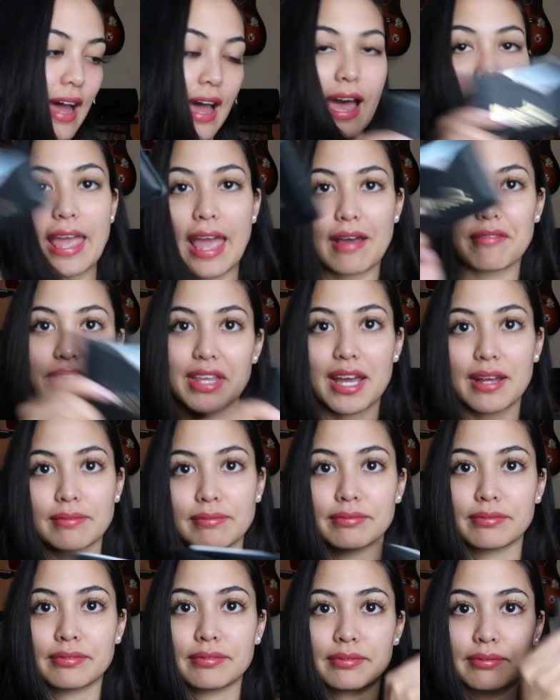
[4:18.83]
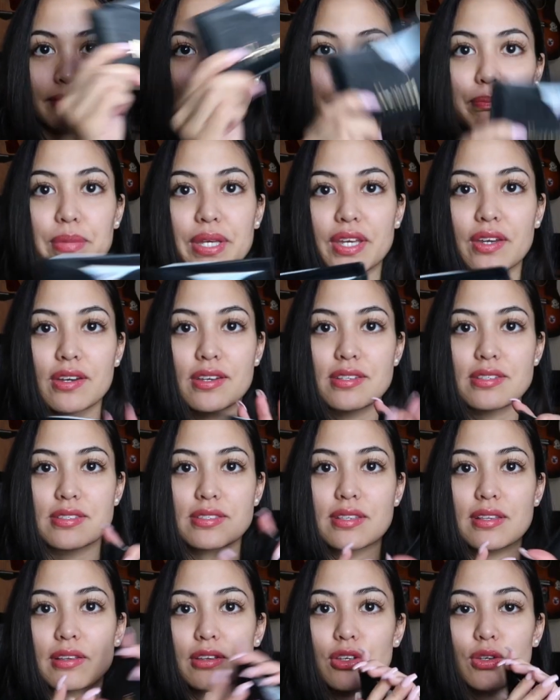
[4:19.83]
I have that because
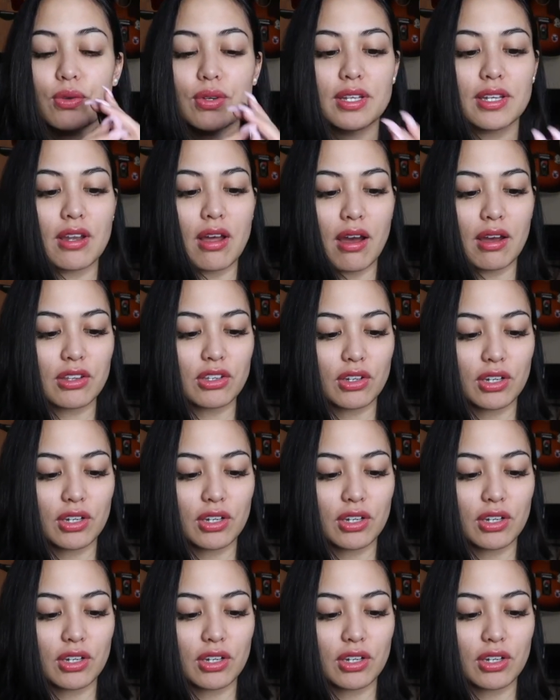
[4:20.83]
you cannot,